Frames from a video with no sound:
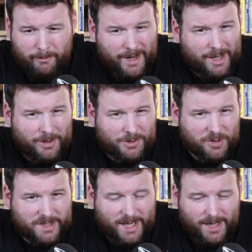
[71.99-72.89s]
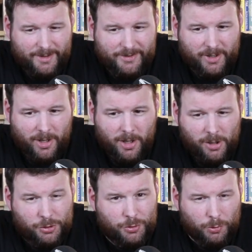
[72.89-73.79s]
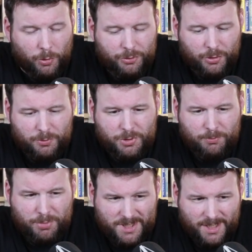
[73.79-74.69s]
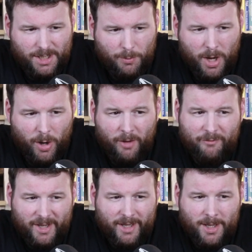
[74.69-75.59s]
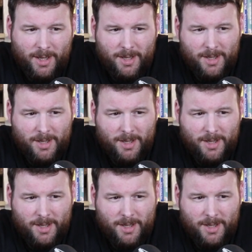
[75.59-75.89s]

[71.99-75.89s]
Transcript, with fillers: Many of these retailers do not do particularly well. I think